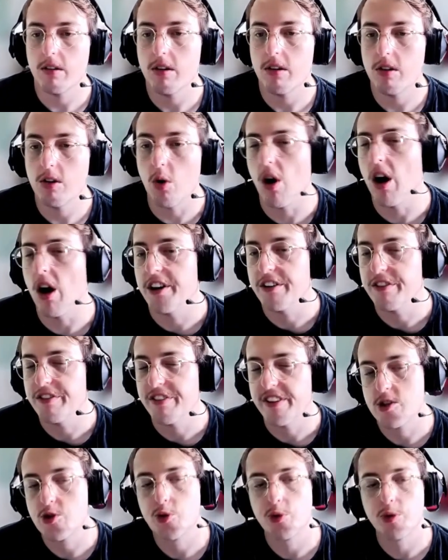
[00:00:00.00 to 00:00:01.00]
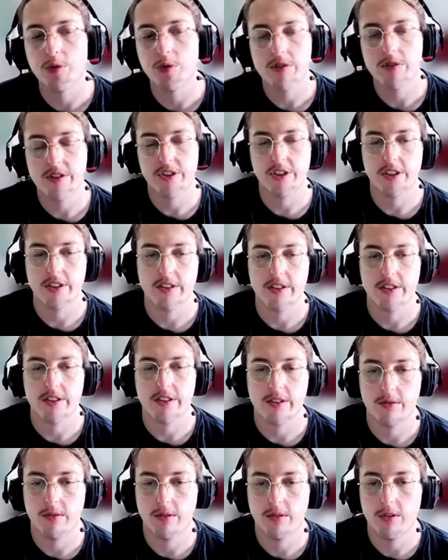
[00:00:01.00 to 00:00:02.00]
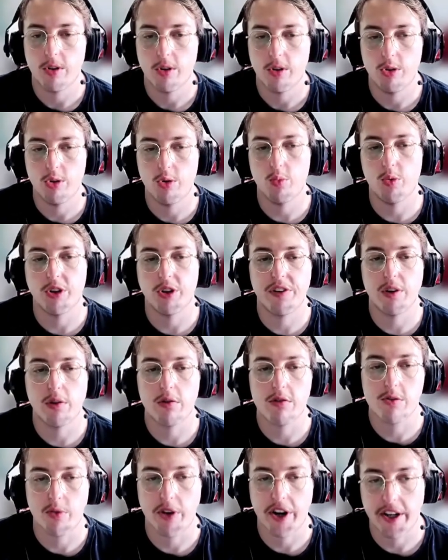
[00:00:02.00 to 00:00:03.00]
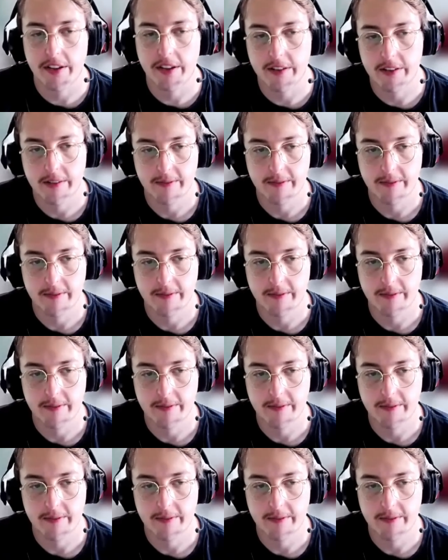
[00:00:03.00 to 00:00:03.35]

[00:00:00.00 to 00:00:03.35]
no hard and fast rules. Just do what feels right.